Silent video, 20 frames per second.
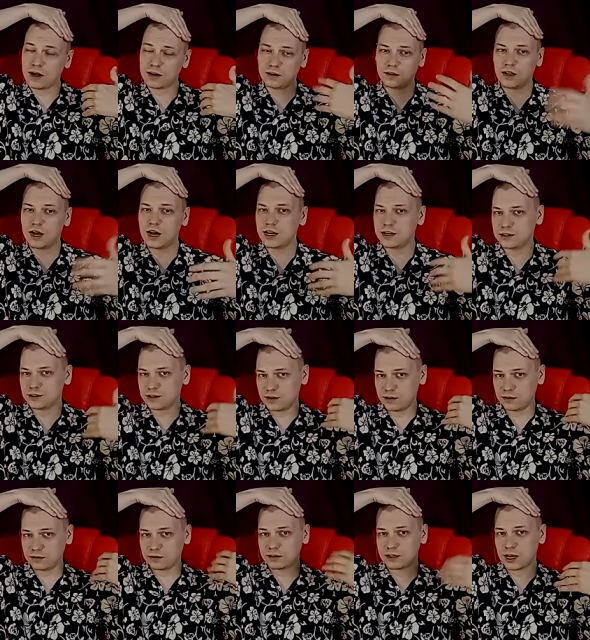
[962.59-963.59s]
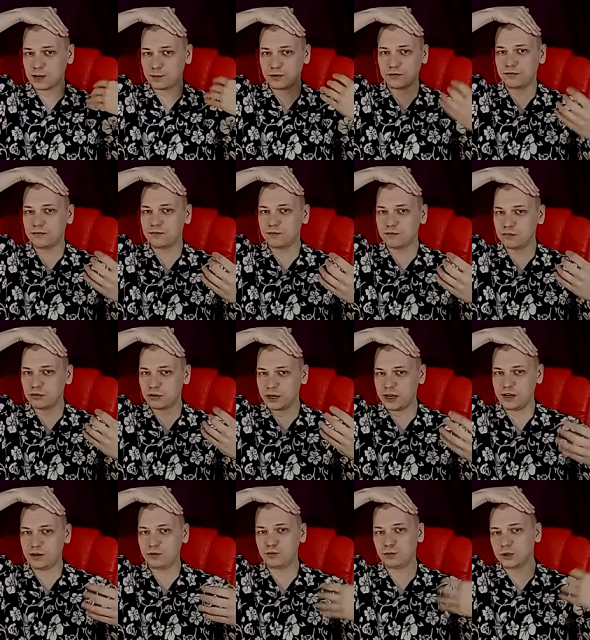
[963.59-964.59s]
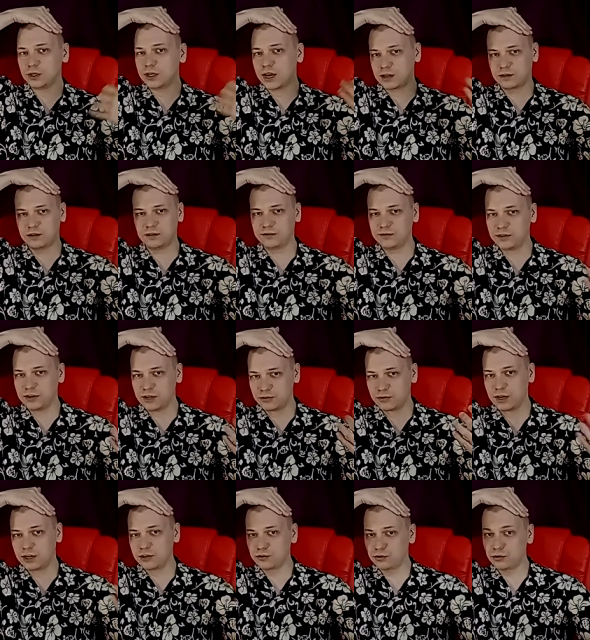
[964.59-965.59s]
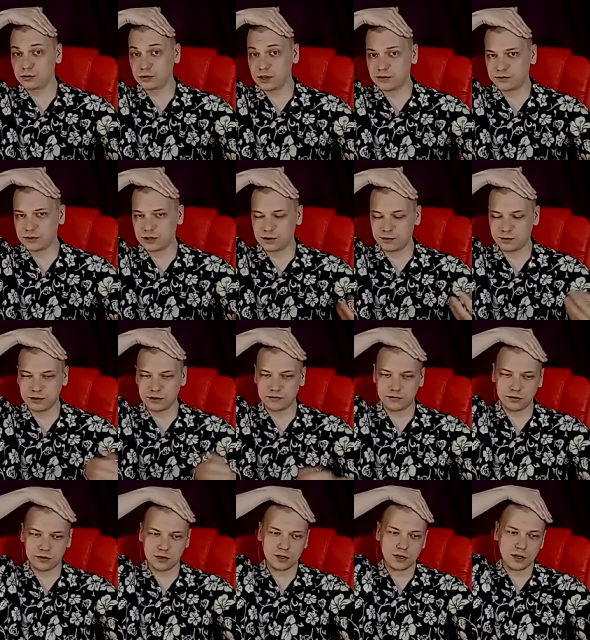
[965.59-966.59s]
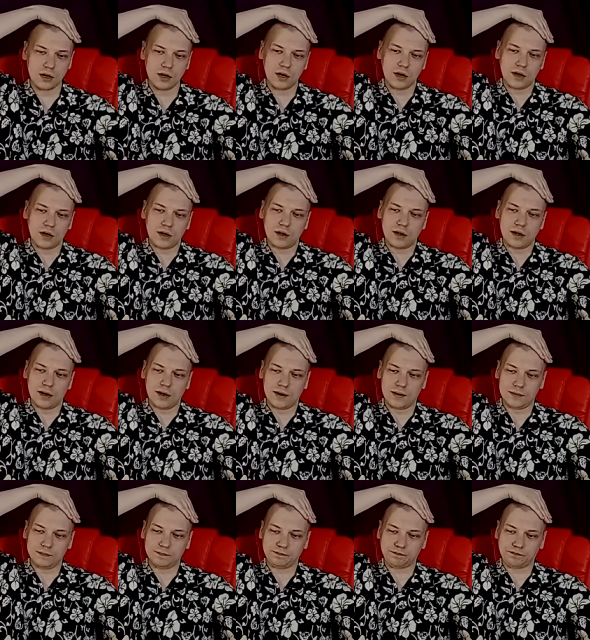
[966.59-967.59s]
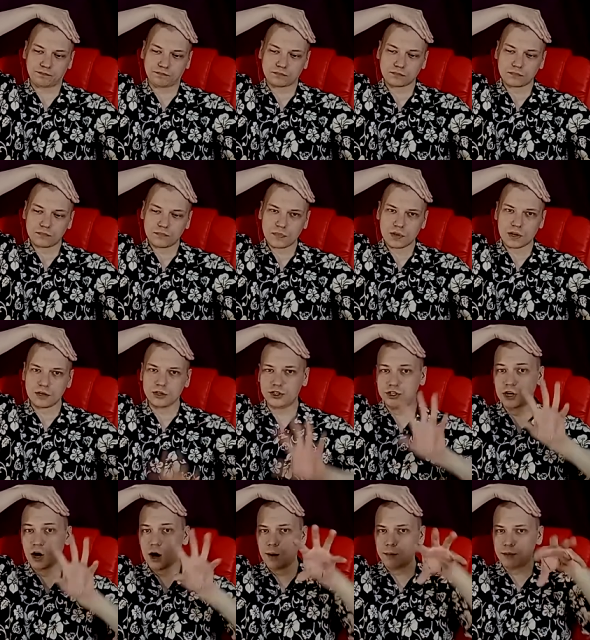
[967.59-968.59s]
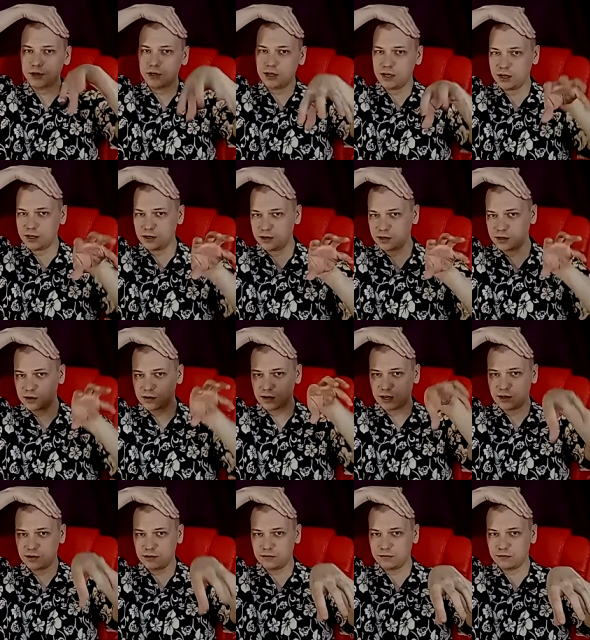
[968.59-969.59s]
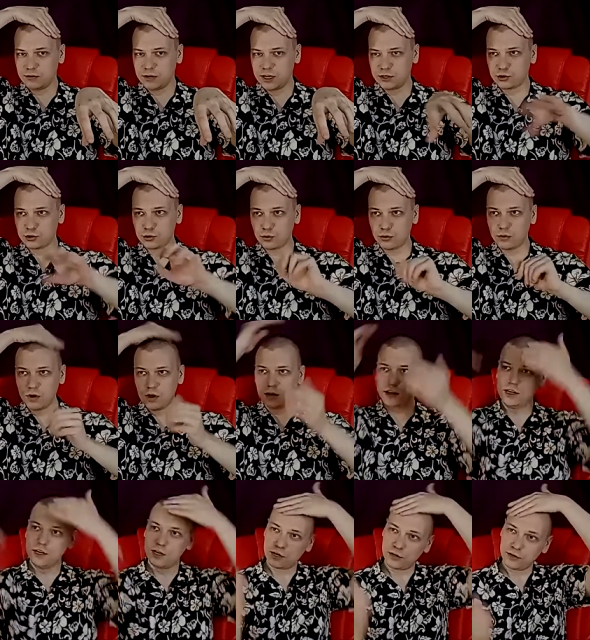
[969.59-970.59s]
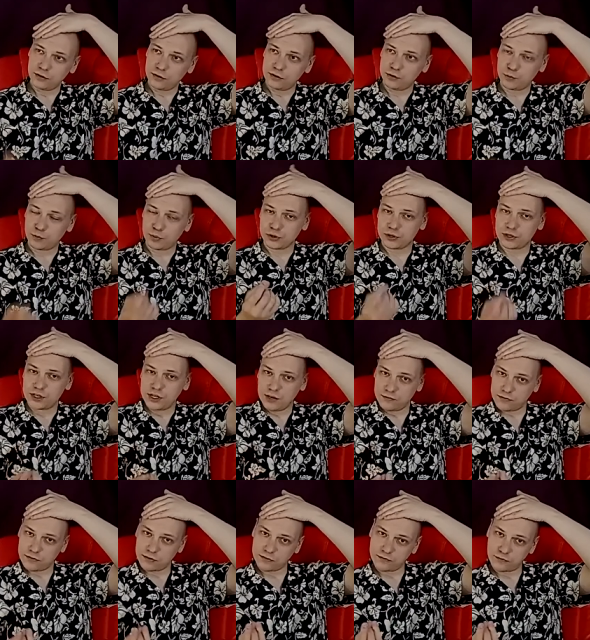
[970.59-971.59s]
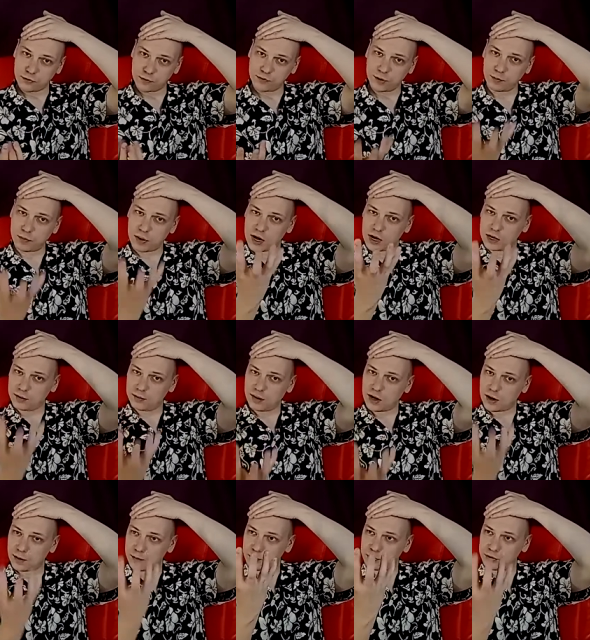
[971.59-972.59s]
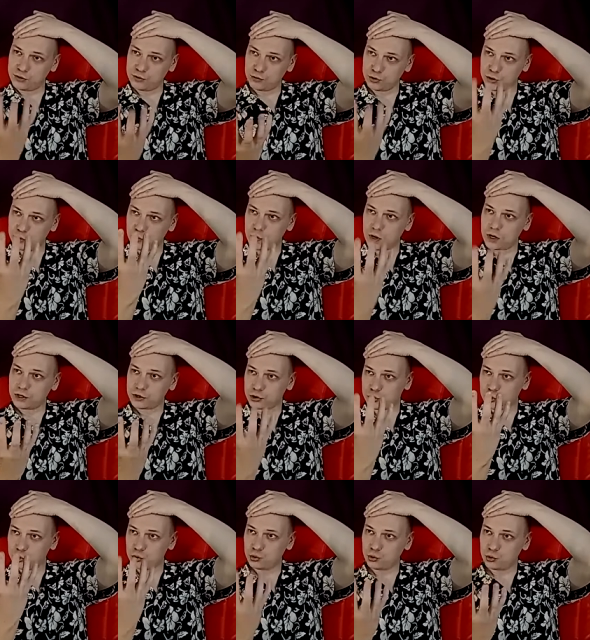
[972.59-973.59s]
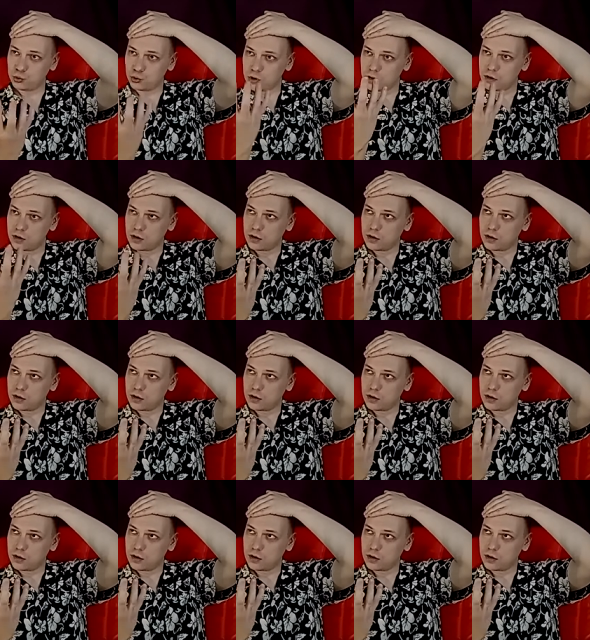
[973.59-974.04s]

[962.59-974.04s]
analyzing type of brain would activate, right? Your left hemisphere. Um, dominating kind of, right? So here you perceive from the bottom up, you, you want to